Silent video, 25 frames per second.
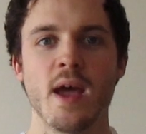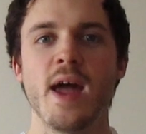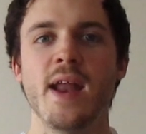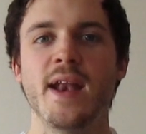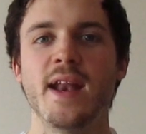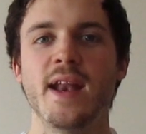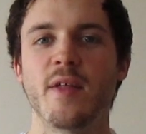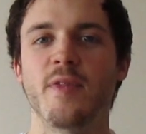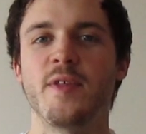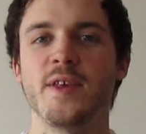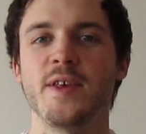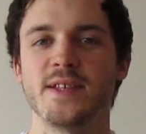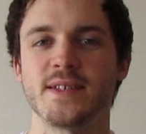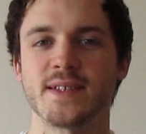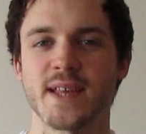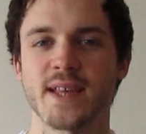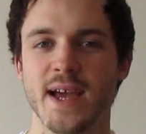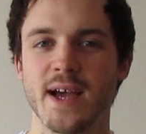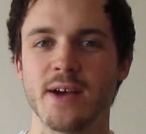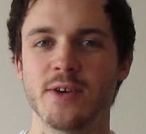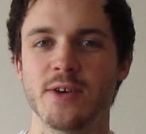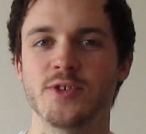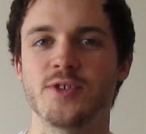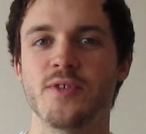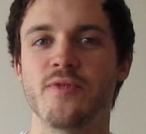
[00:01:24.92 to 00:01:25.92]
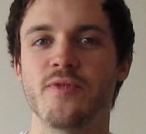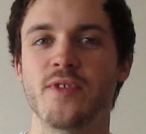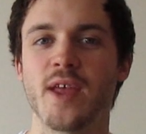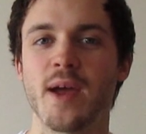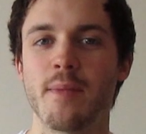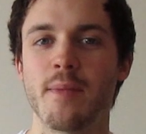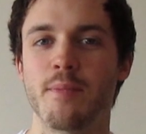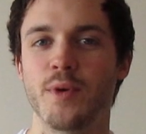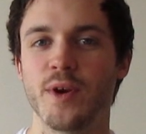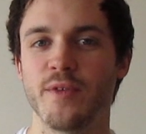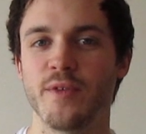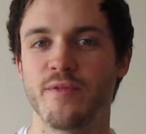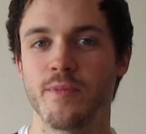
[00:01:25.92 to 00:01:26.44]
Now these tails of
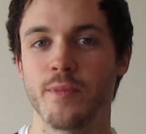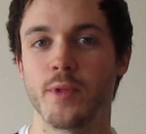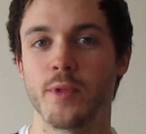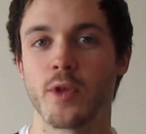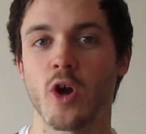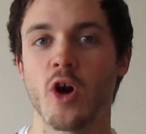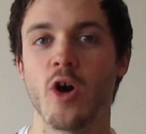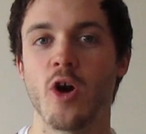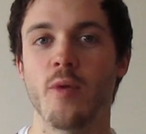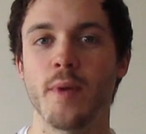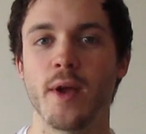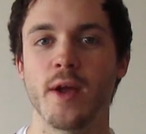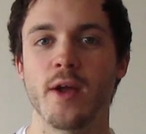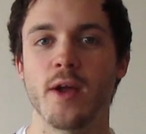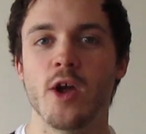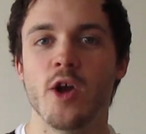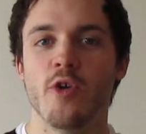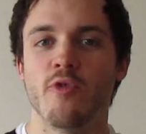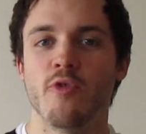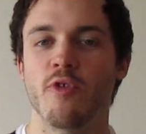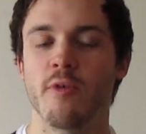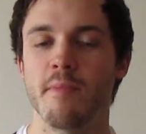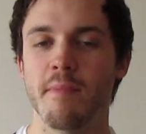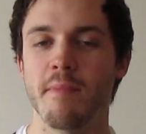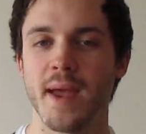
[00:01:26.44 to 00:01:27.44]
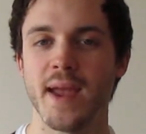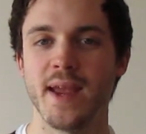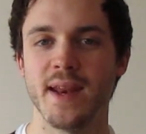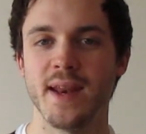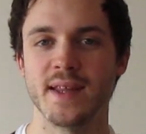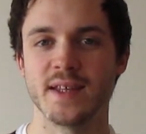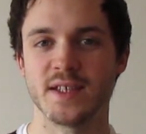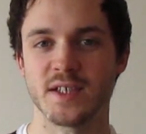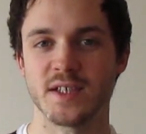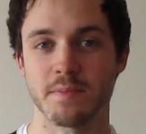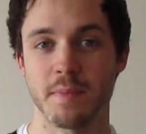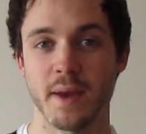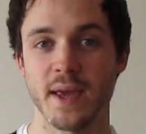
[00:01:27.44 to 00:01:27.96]
debris from the comet remain in
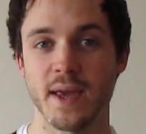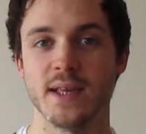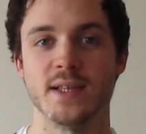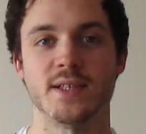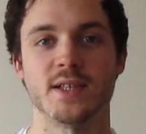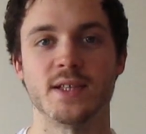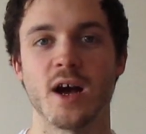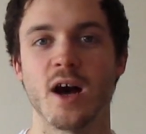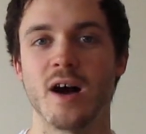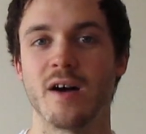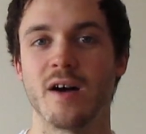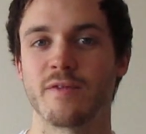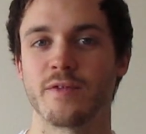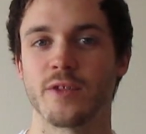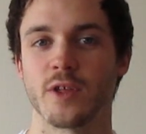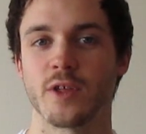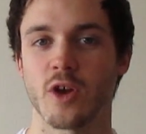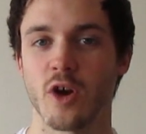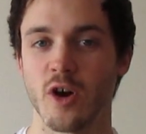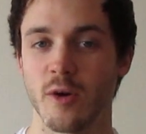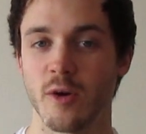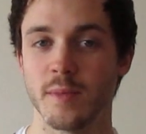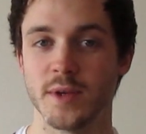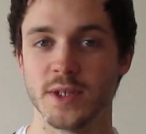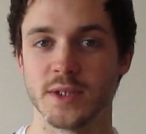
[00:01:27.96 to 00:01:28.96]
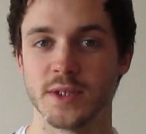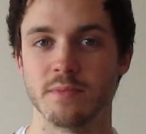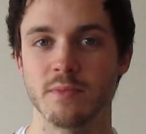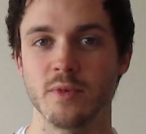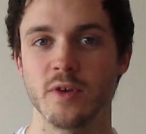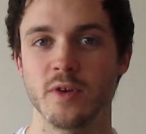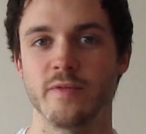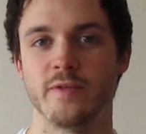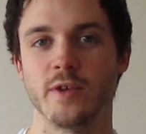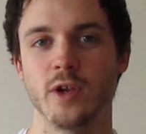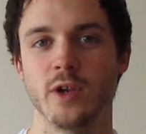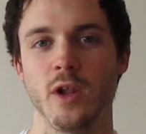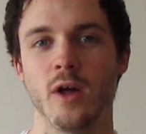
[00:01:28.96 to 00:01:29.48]
space after the comet's
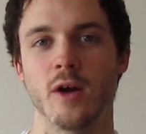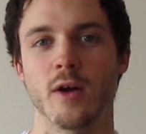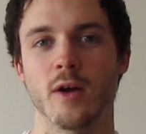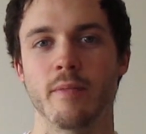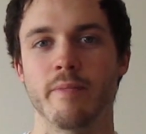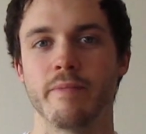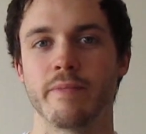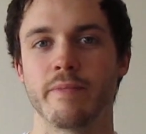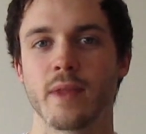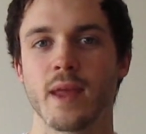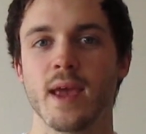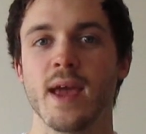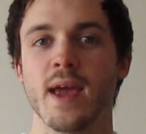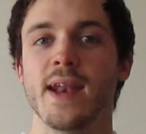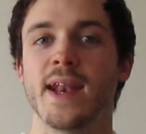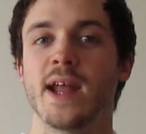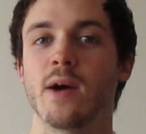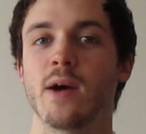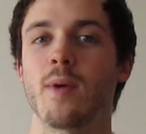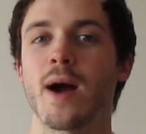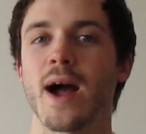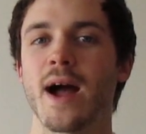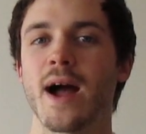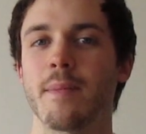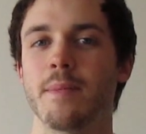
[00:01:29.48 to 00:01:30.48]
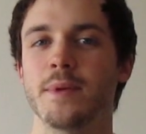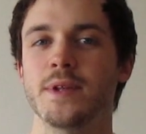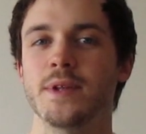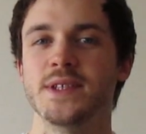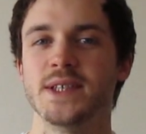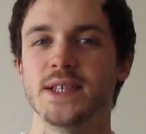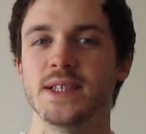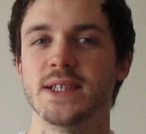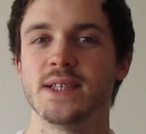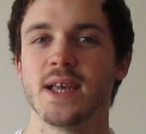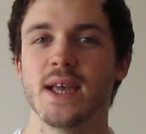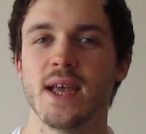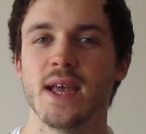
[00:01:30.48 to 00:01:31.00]
moved along. Now what happens
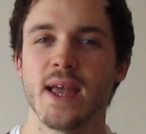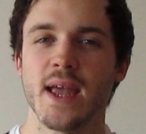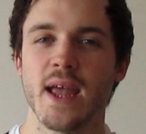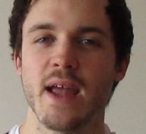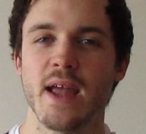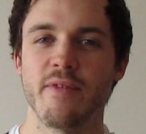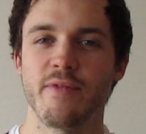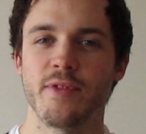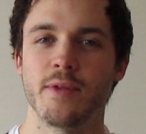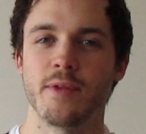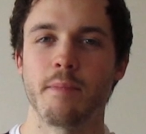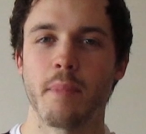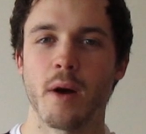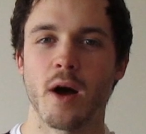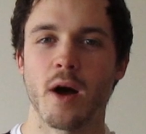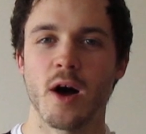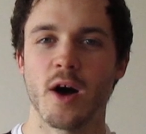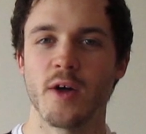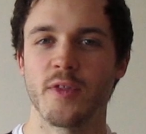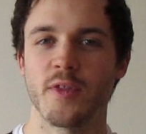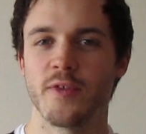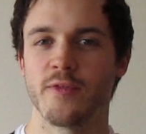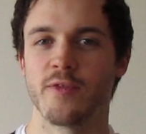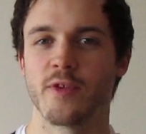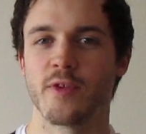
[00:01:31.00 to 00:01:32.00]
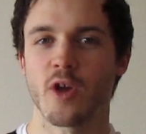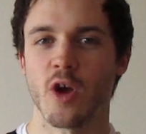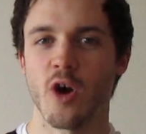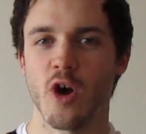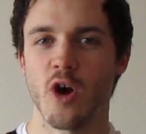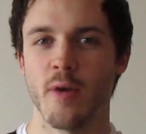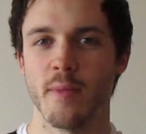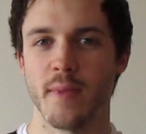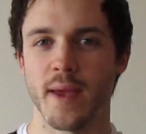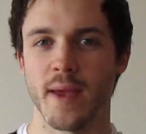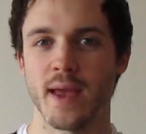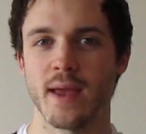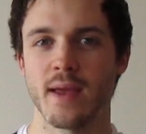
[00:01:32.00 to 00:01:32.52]
is, if the path of the
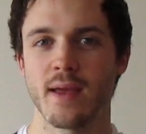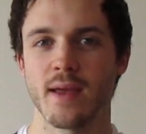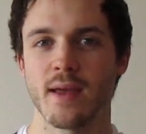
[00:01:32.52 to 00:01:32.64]
comet